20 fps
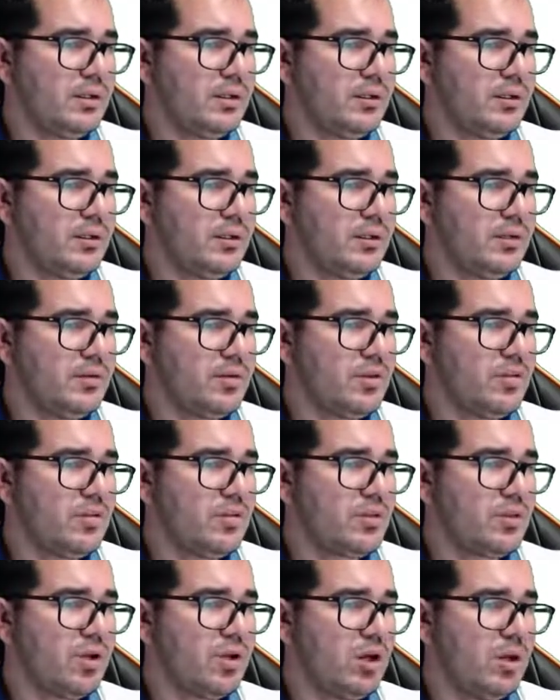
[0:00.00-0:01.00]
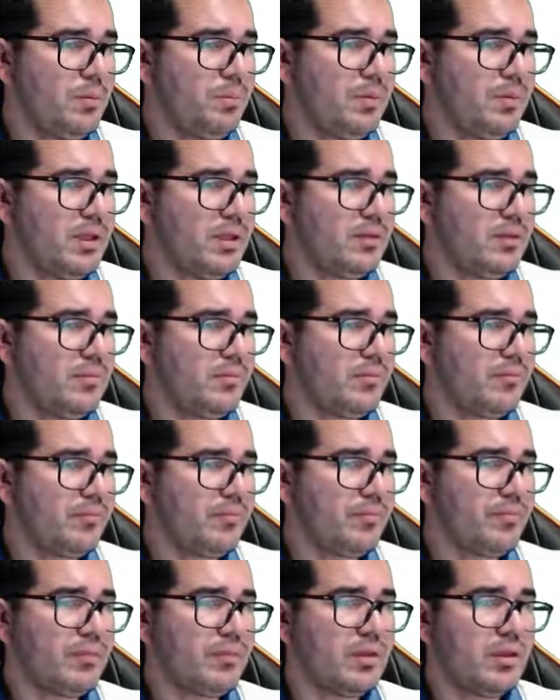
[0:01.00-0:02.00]
stop it
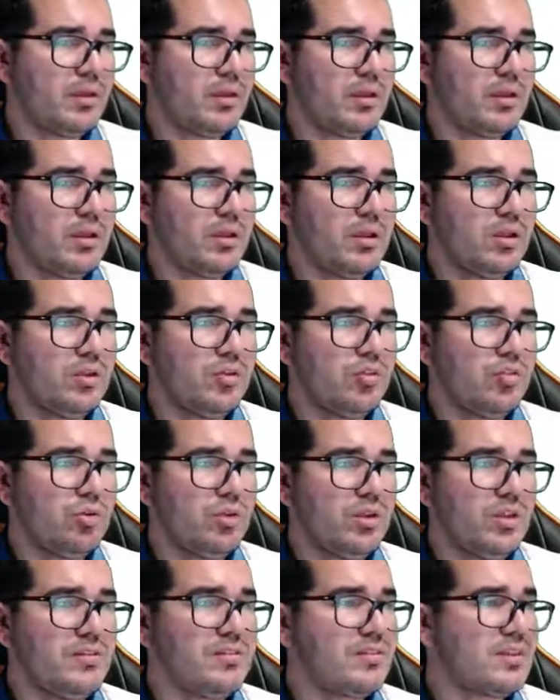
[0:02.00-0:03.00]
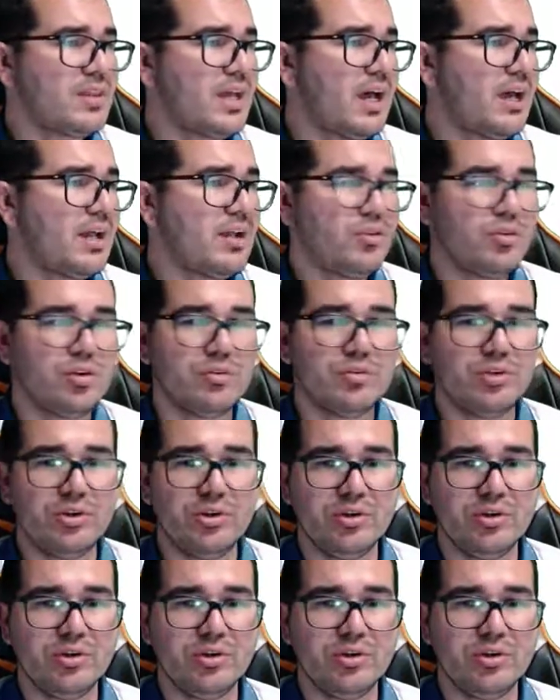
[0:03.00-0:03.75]
to the status over here.